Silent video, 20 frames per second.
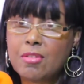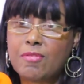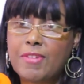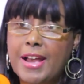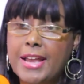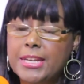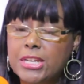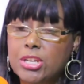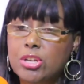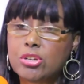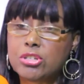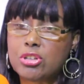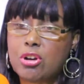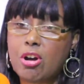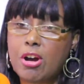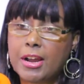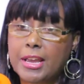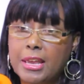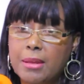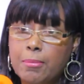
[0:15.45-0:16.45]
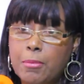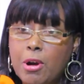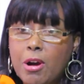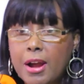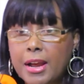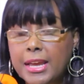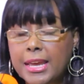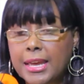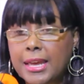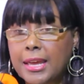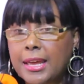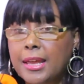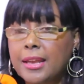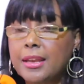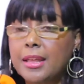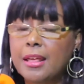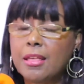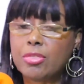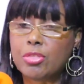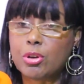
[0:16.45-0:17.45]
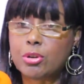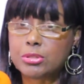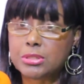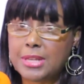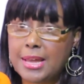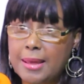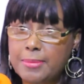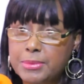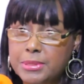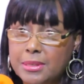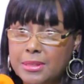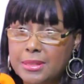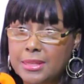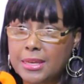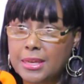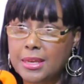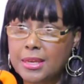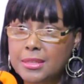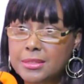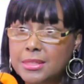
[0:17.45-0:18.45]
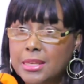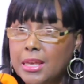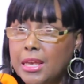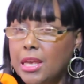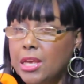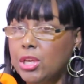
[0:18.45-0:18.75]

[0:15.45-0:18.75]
finding your target market, those types of things.